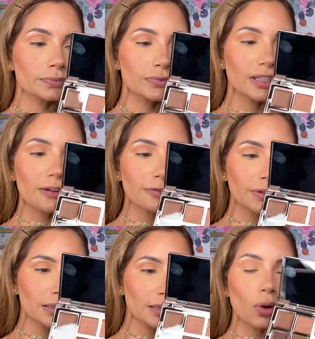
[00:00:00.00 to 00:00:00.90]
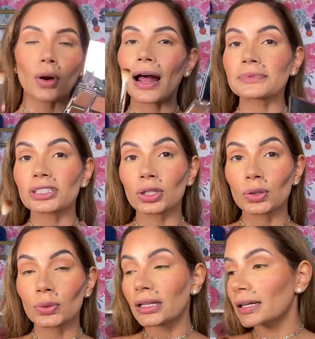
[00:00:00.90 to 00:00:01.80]

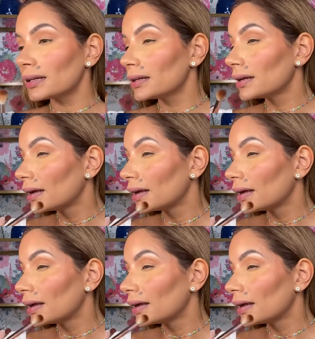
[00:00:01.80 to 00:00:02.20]
Absolutely,